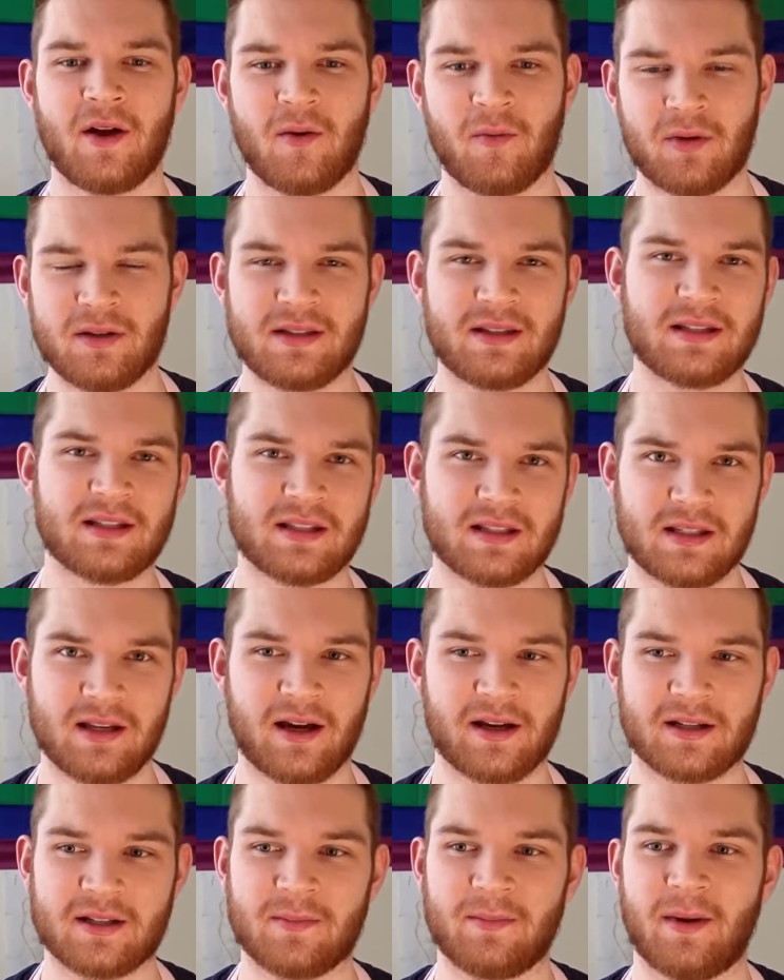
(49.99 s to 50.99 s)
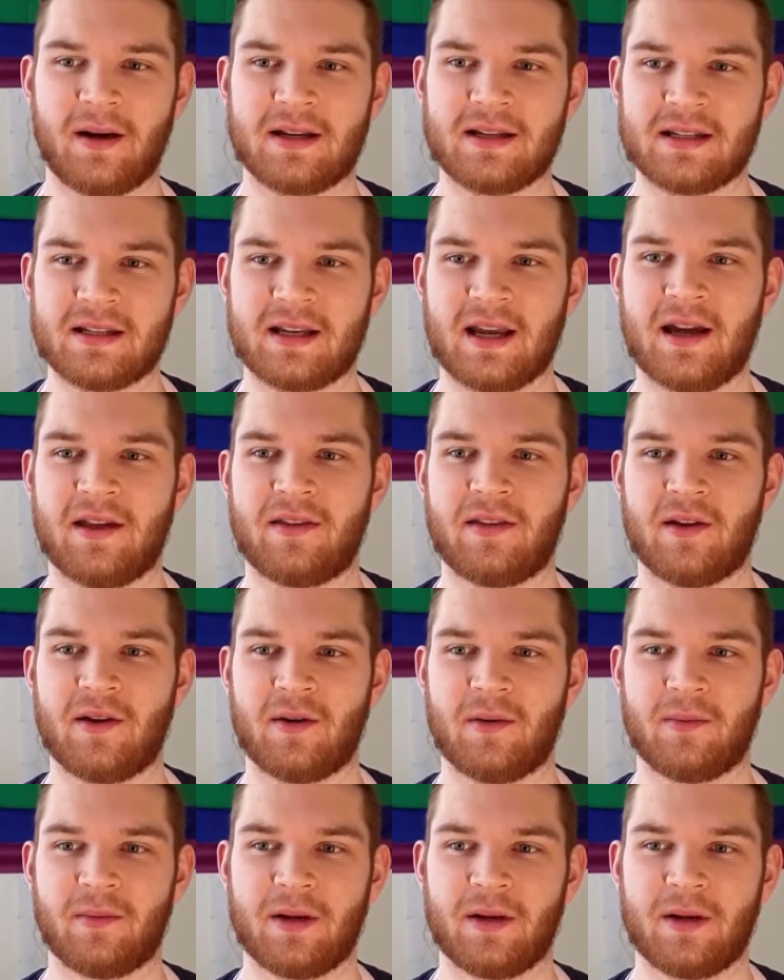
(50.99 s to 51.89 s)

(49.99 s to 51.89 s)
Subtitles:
Once it's starting to bind together,